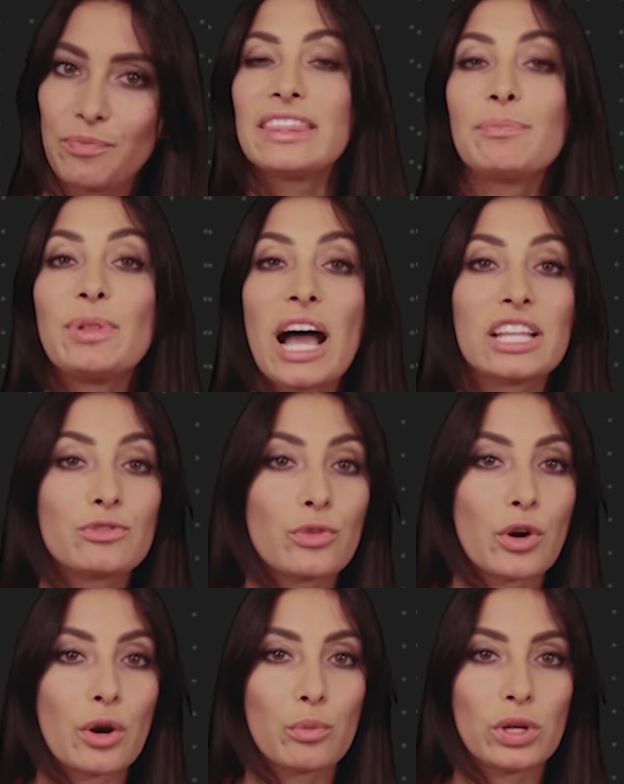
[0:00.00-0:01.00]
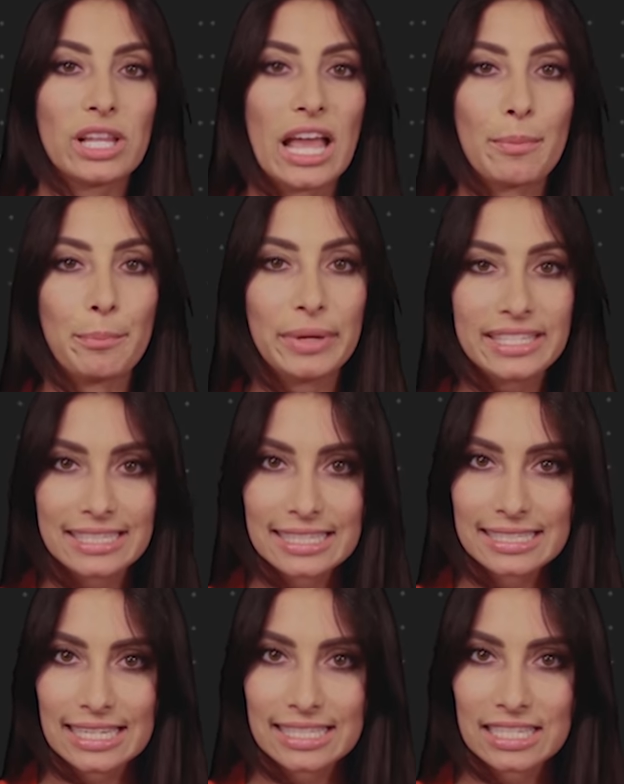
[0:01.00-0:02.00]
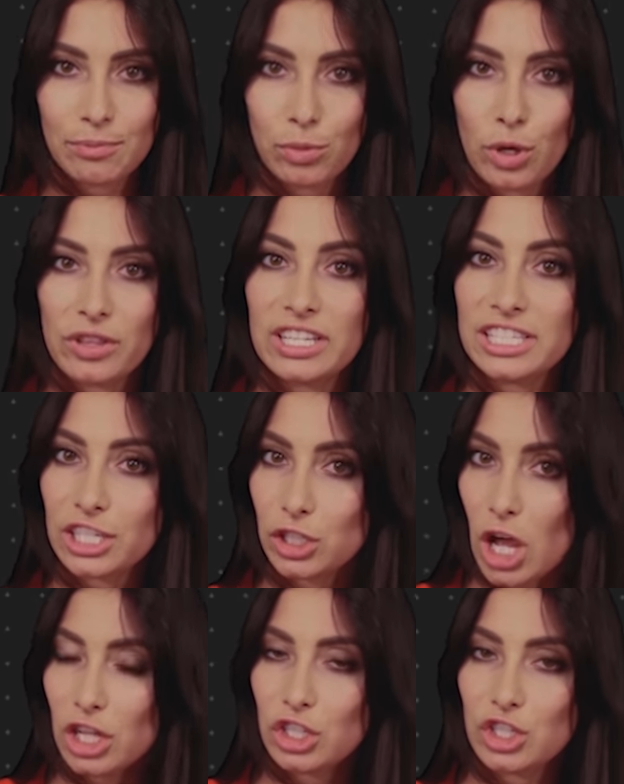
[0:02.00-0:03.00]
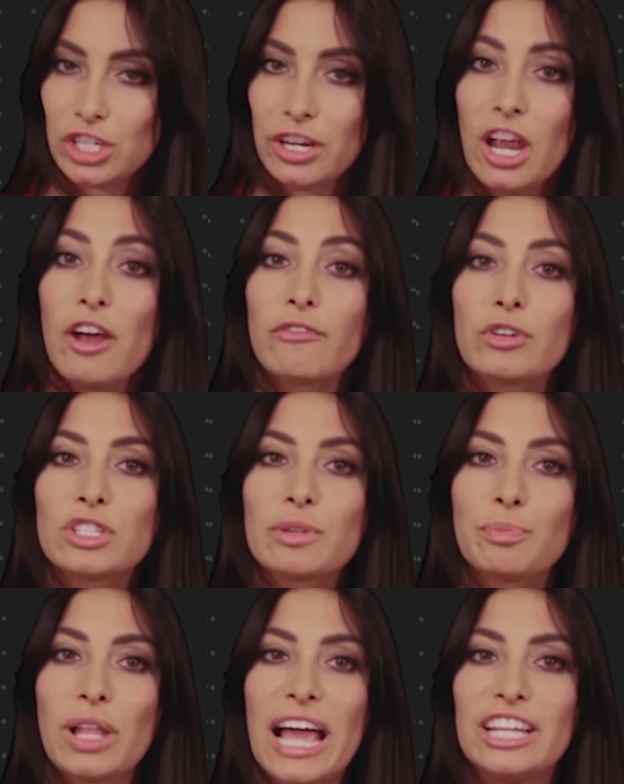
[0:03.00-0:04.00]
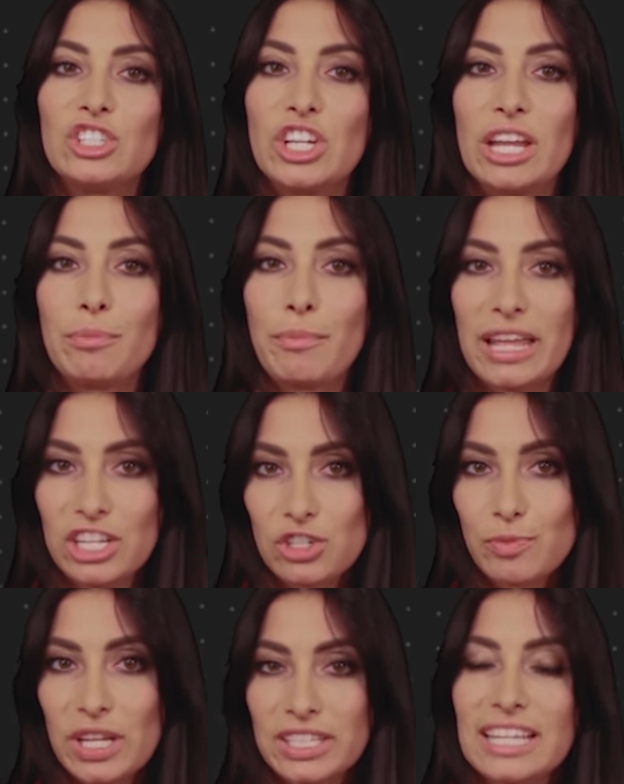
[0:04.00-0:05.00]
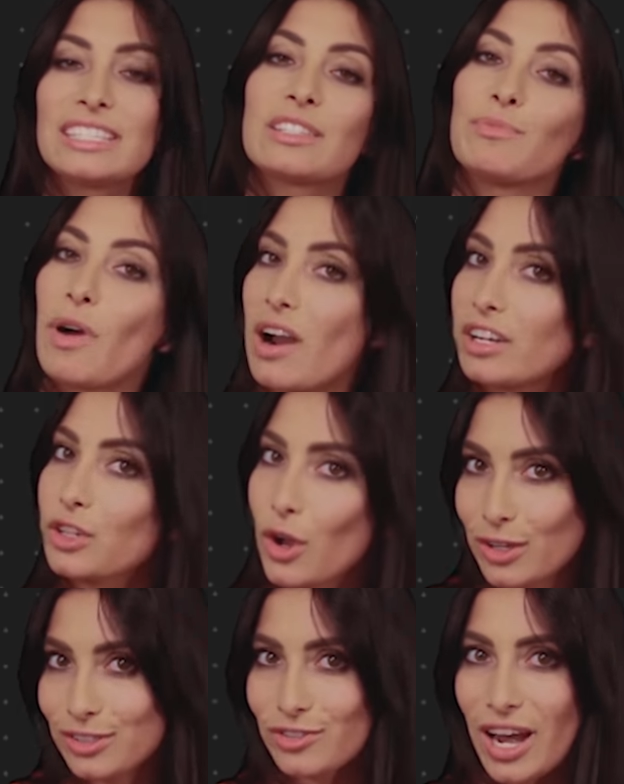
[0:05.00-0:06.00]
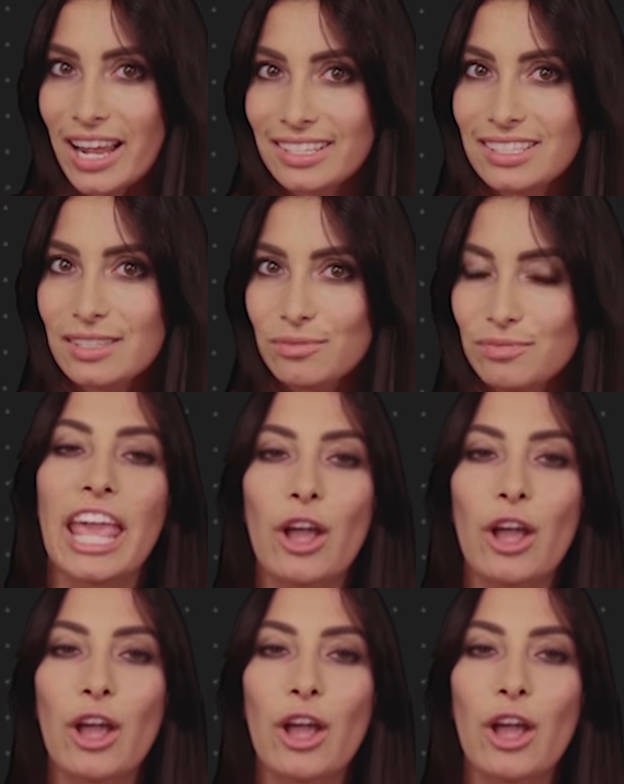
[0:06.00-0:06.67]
The platform will have businesses employ the technology for supply chain management and smart contracts.